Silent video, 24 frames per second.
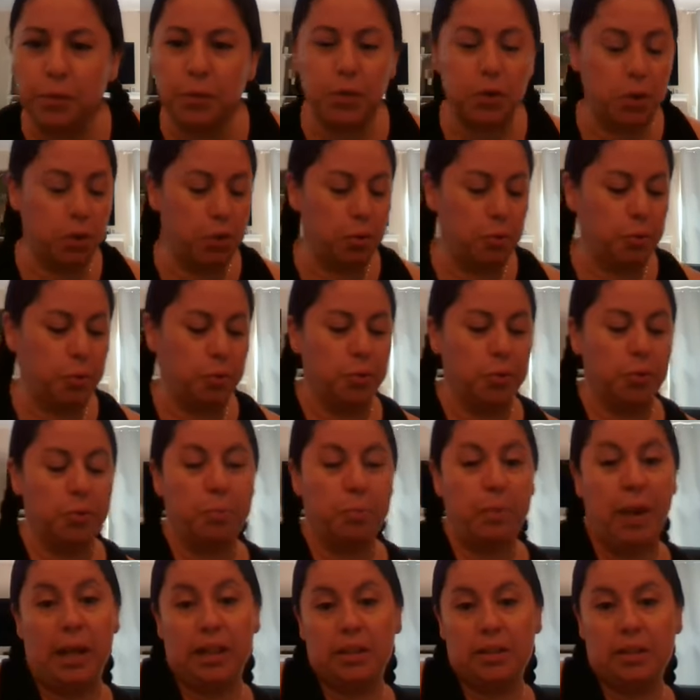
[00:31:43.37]
to
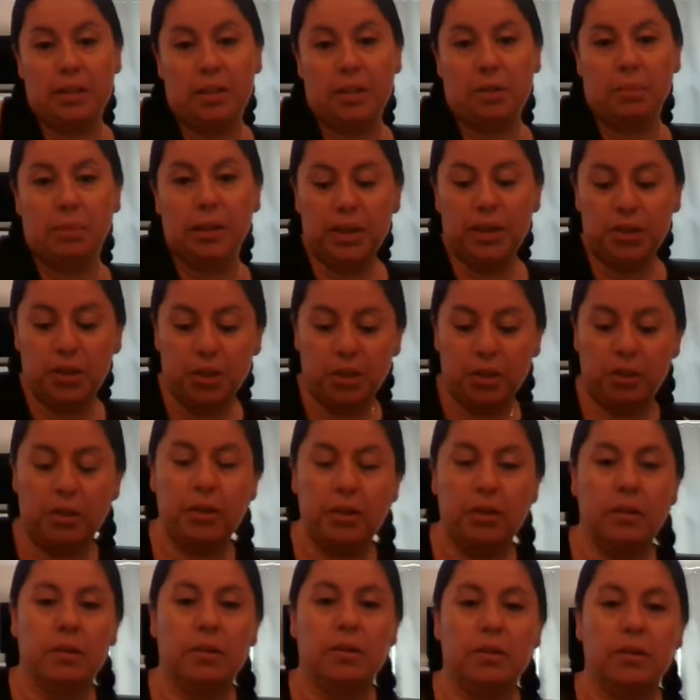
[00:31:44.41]
balance your blood
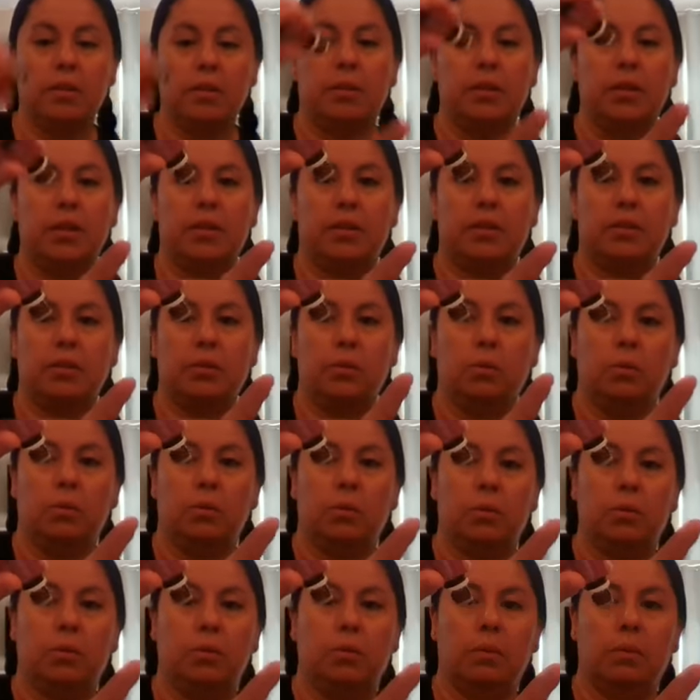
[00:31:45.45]
sugar. So let's
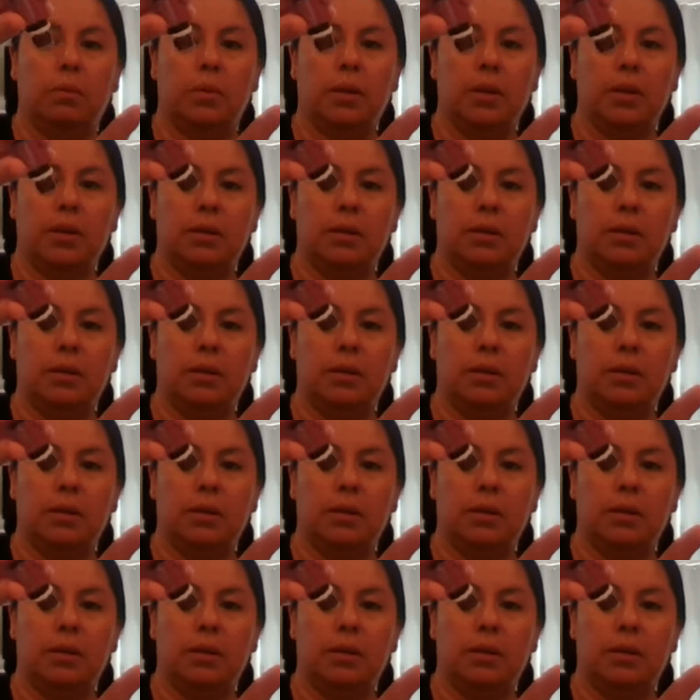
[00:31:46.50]
do,